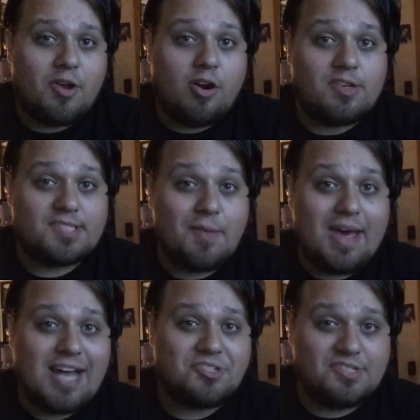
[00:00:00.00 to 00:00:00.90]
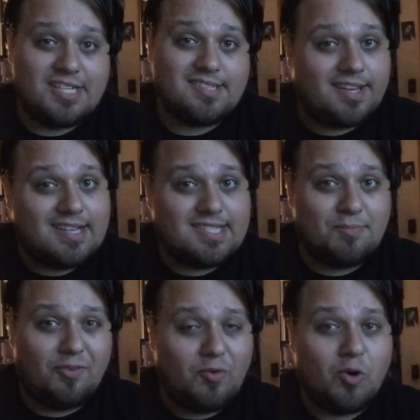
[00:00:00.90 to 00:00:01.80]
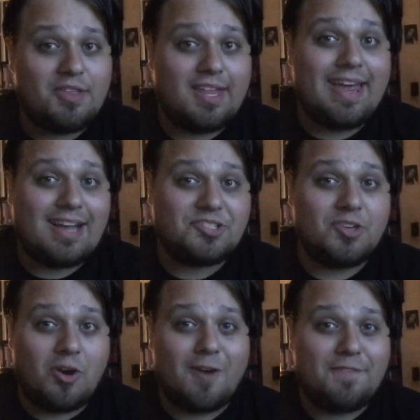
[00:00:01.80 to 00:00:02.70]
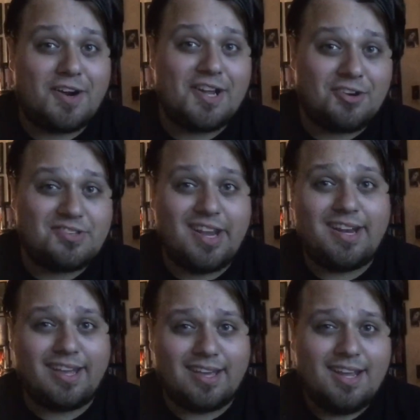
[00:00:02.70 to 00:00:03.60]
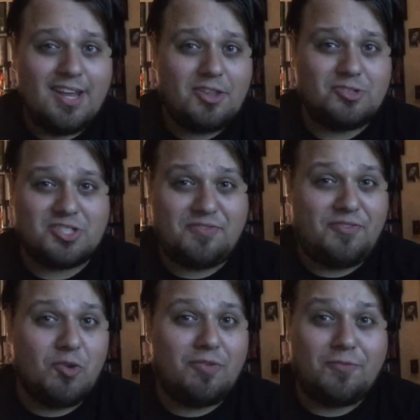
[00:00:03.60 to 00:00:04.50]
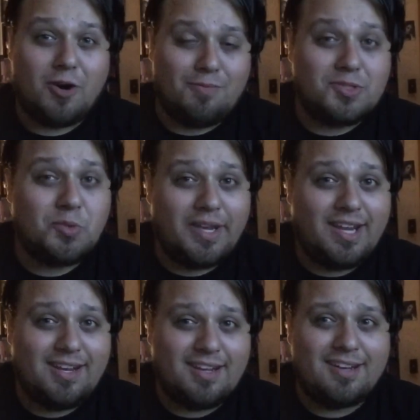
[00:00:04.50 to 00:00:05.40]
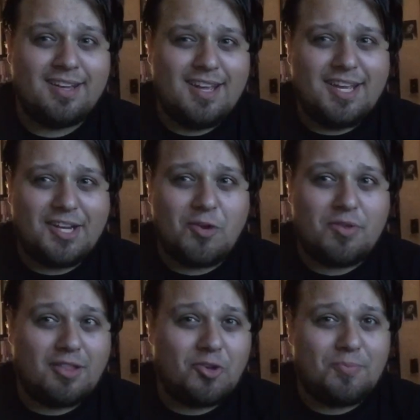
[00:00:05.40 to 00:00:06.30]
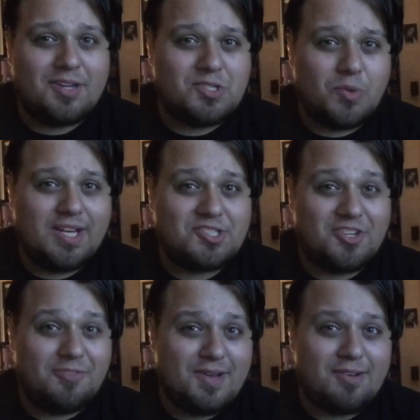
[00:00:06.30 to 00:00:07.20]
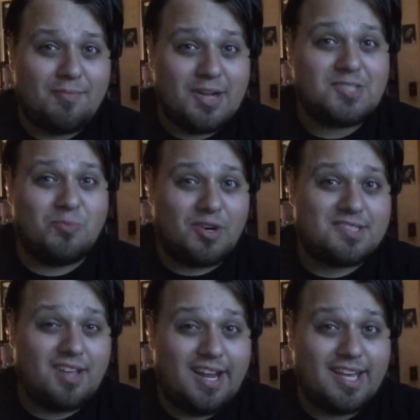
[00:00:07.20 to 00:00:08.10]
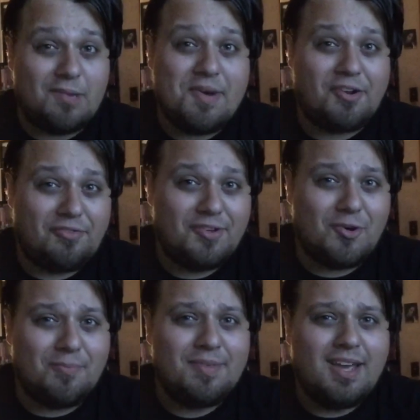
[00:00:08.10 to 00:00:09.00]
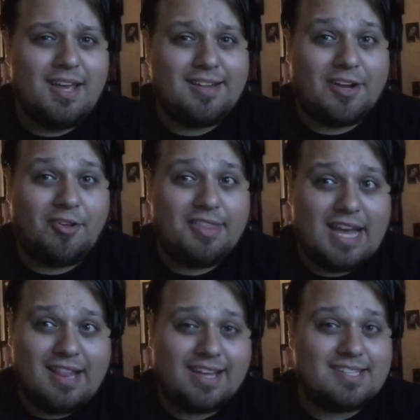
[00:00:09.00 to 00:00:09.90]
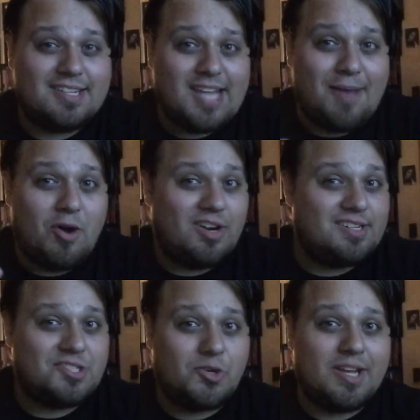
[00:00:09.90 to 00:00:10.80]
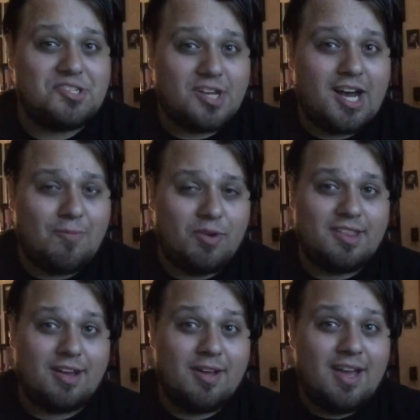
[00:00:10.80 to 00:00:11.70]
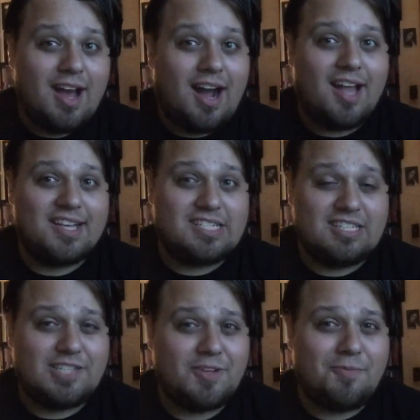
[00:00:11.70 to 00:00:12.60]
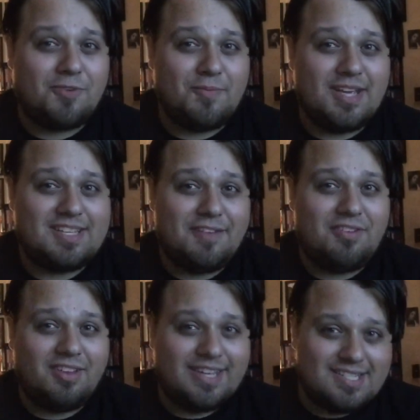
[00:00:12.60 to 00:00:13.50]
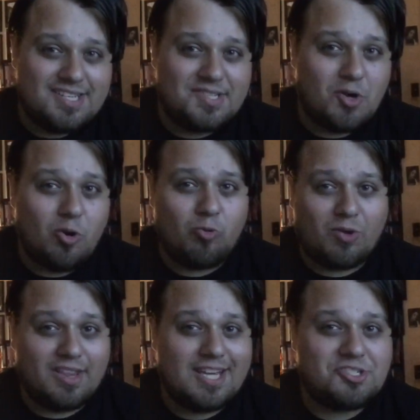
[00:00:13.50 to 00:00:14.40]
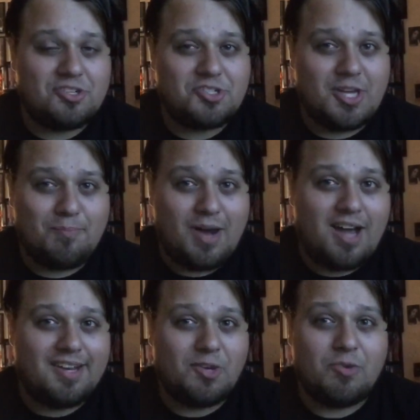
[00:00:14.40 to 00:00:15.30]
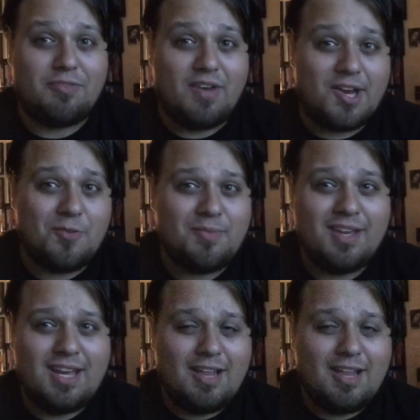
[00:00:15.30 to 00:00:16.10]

There are some action scenes, like I said before, that actually are very entertaining. They're just few and far between, and, you know, with a little bit of tweaks, could have been much more exciting and a better film. Not only that, like I said, Tom Hardy does a great job. One of the highlights of this film for me definitely is his whole relationship bonding with Venom.